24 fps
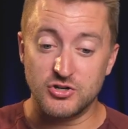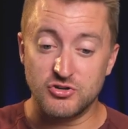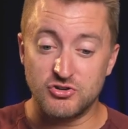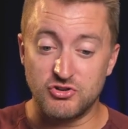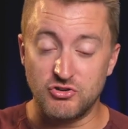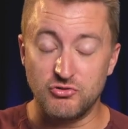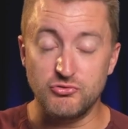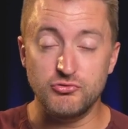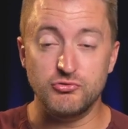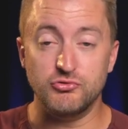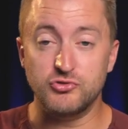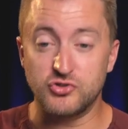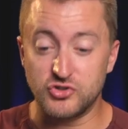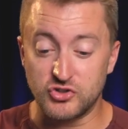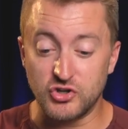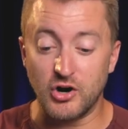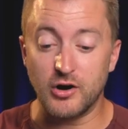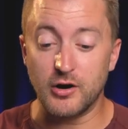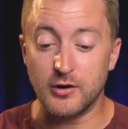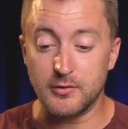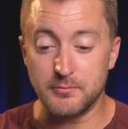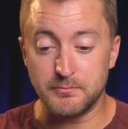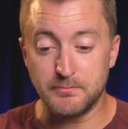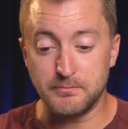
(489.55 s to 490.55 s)
to
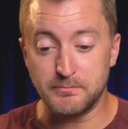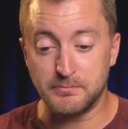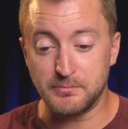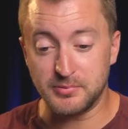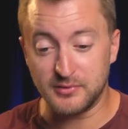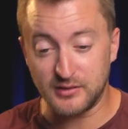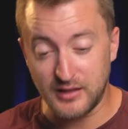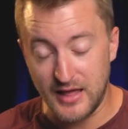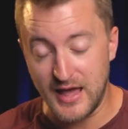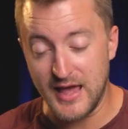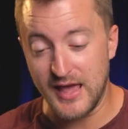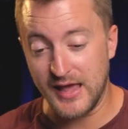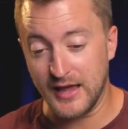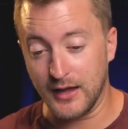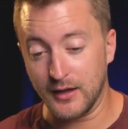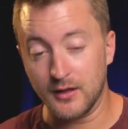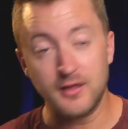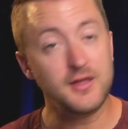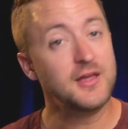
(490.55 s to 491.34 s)
start playing?